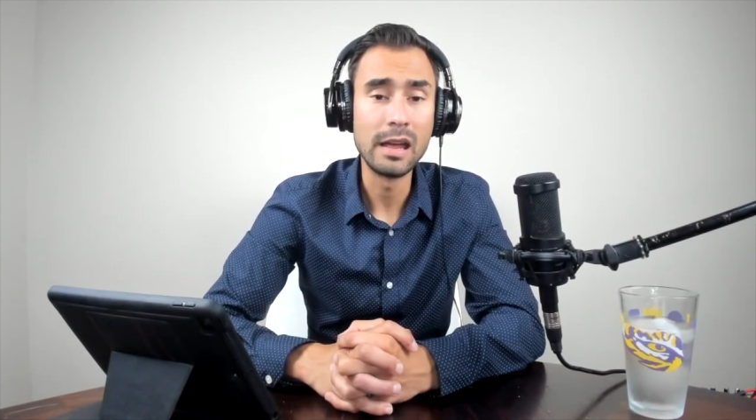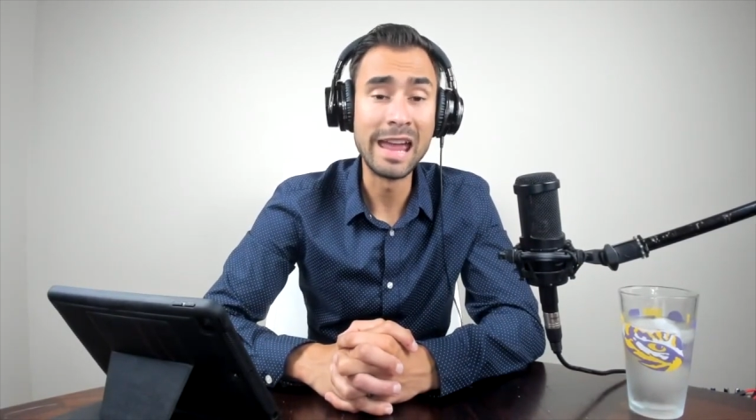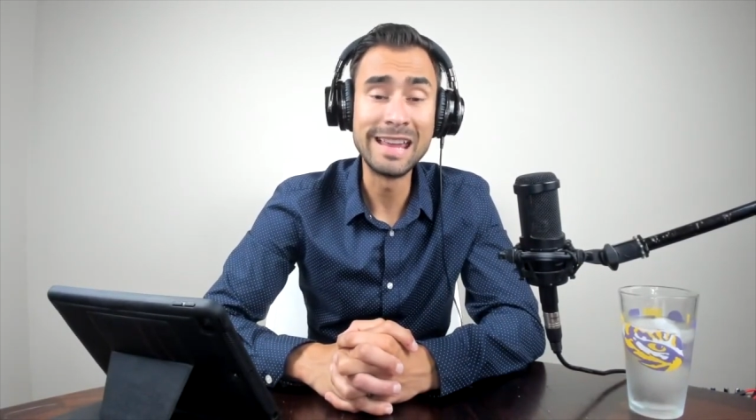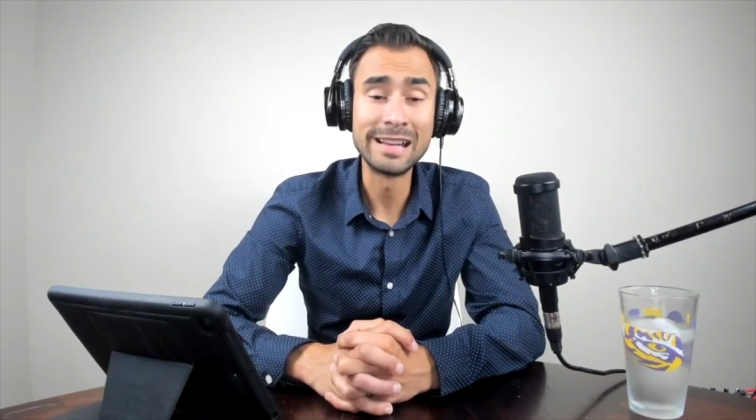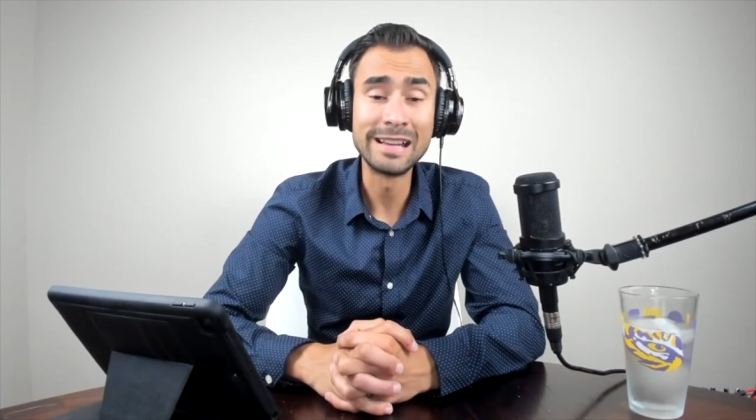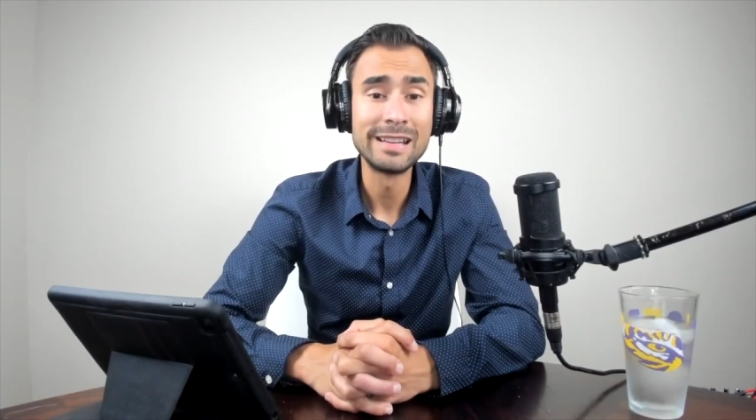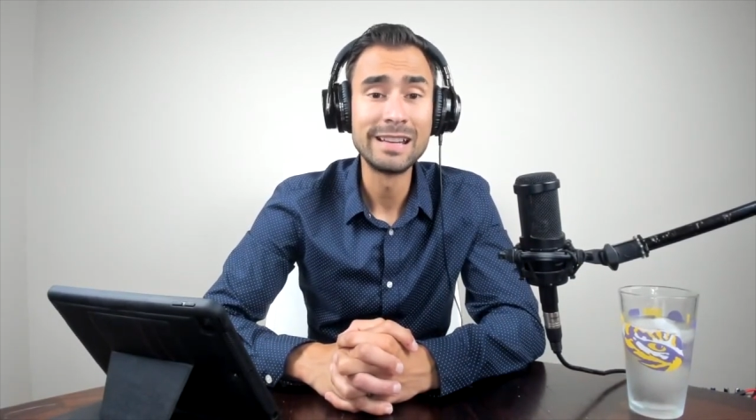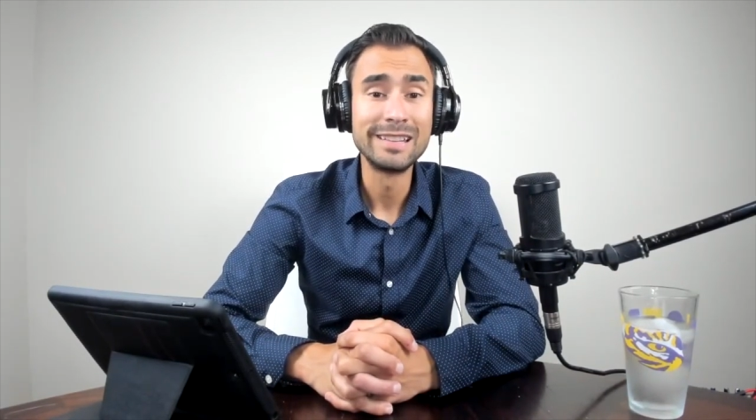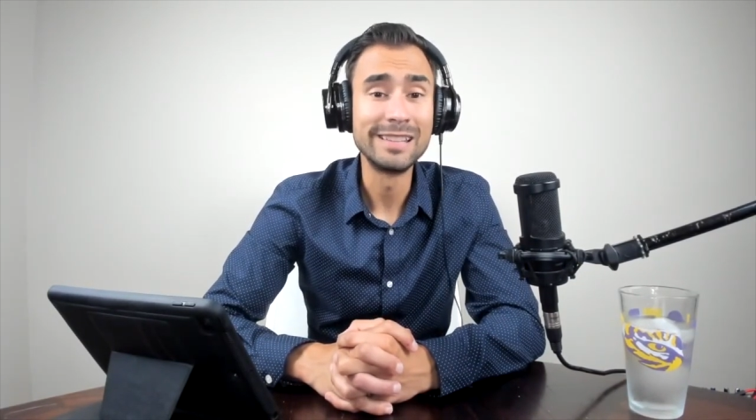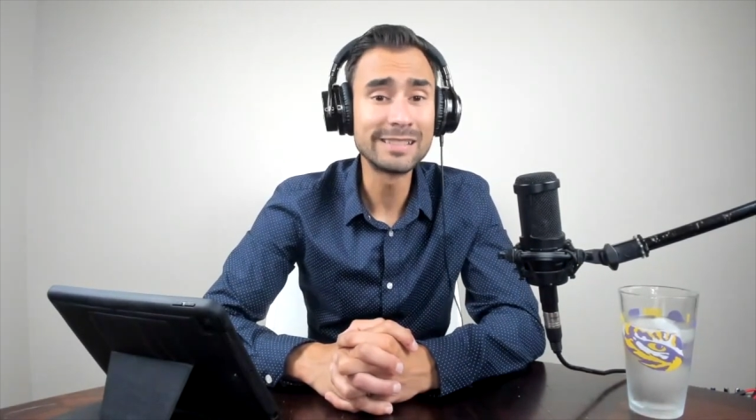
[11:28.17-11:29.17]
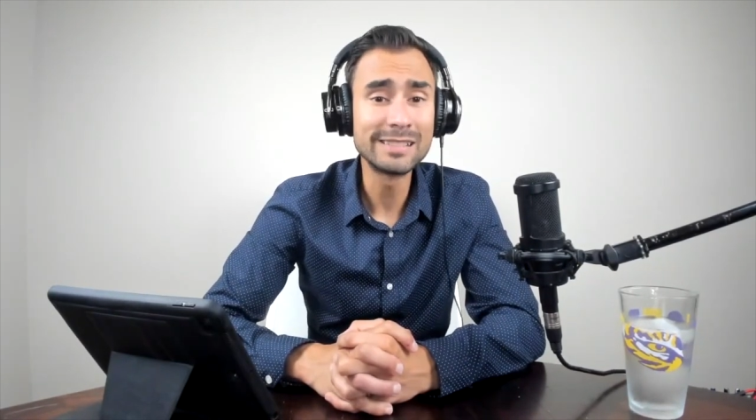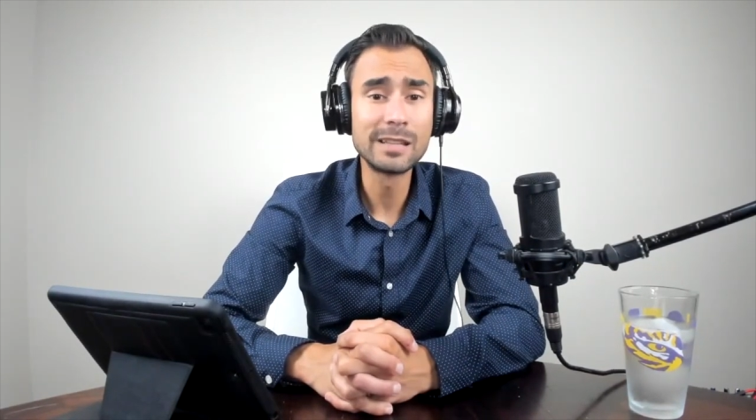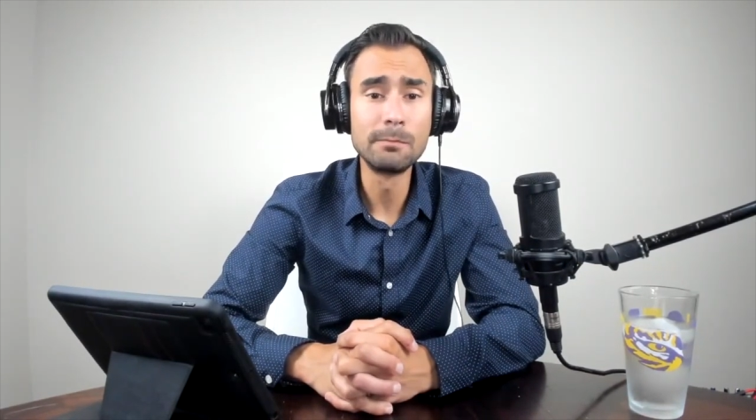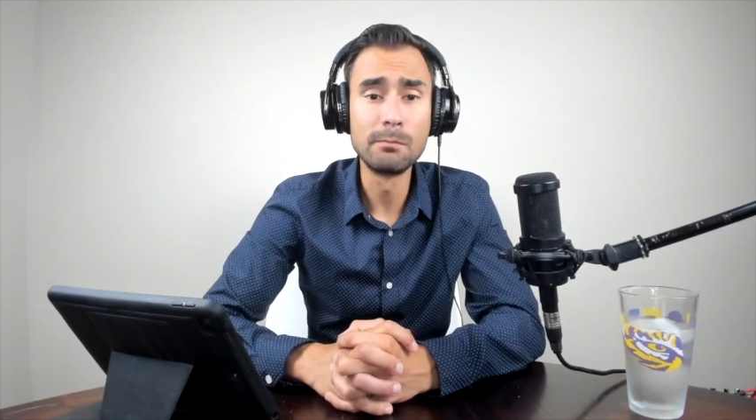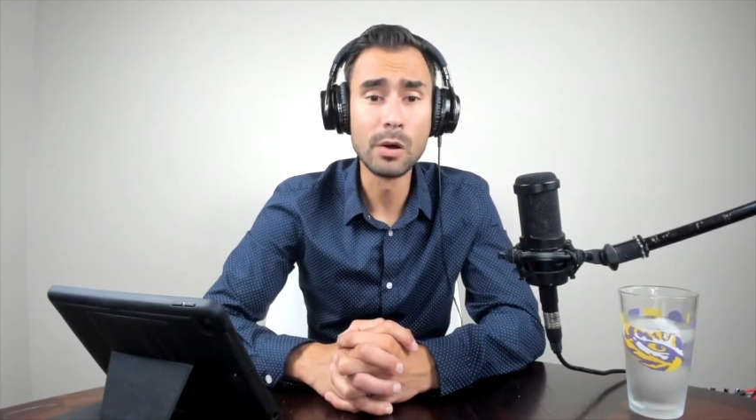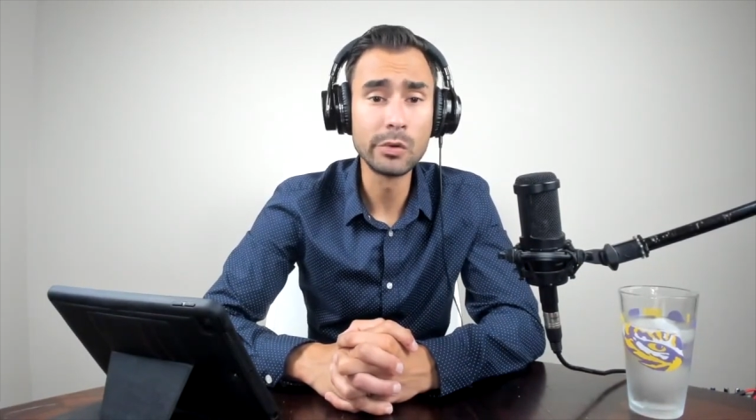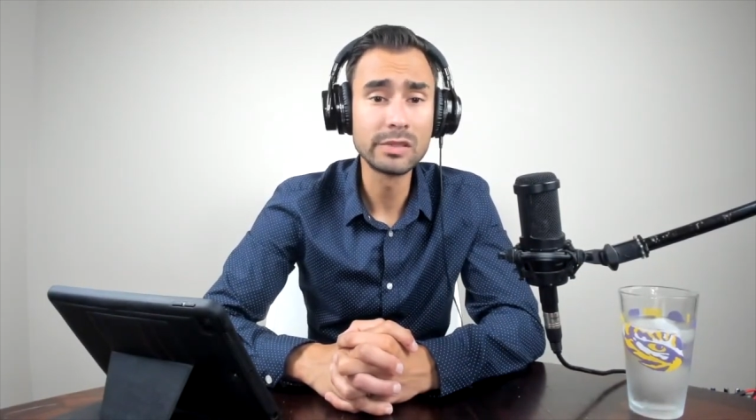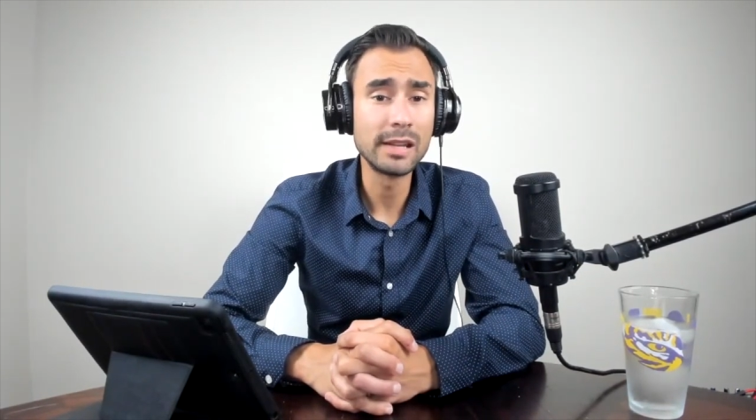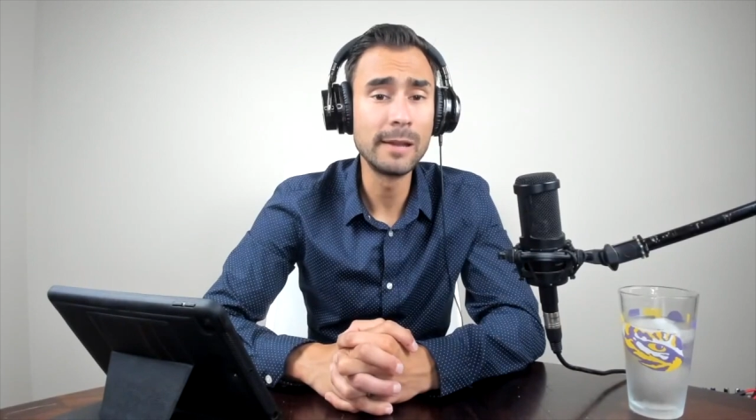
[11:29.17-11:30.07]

And this is the most